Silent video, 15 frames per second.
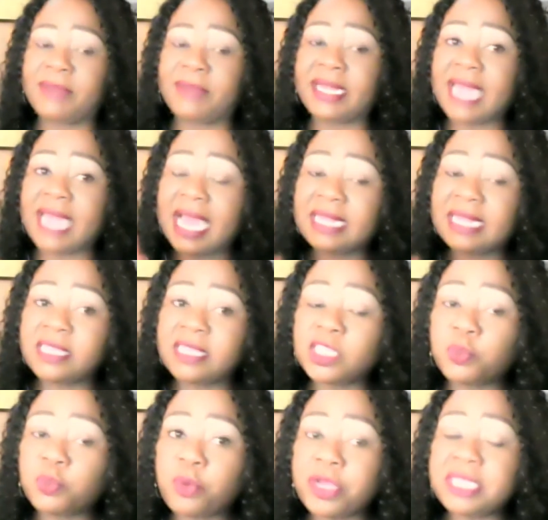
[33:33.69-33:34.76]
But at
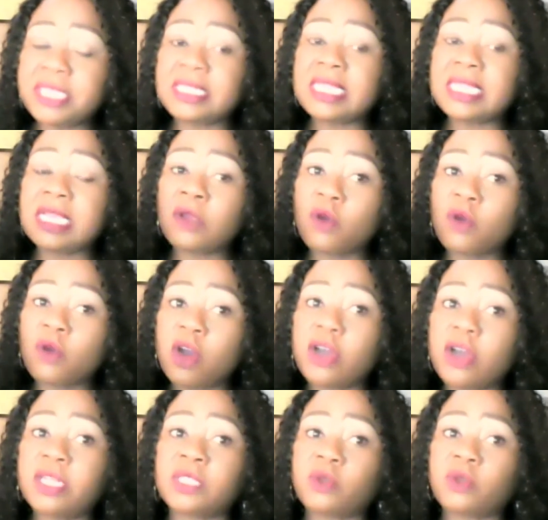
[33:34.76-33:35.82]
this point,
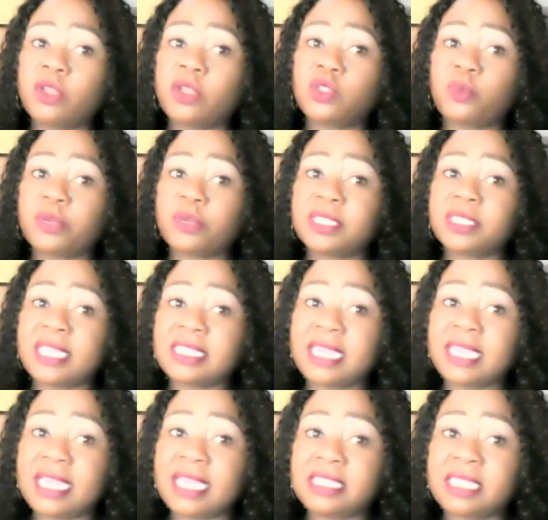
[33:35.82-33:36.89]
God is going to protect
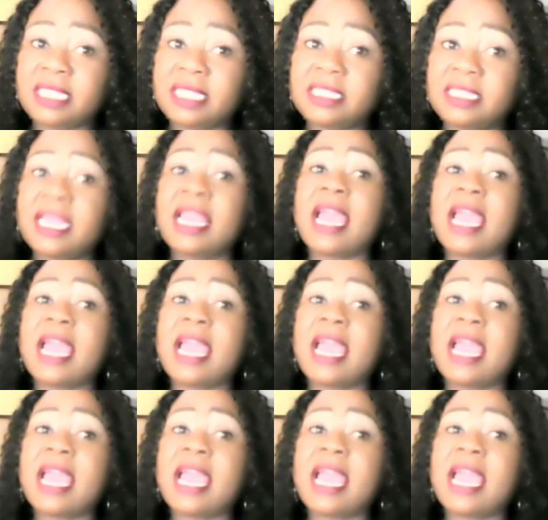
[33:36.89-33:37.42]
HH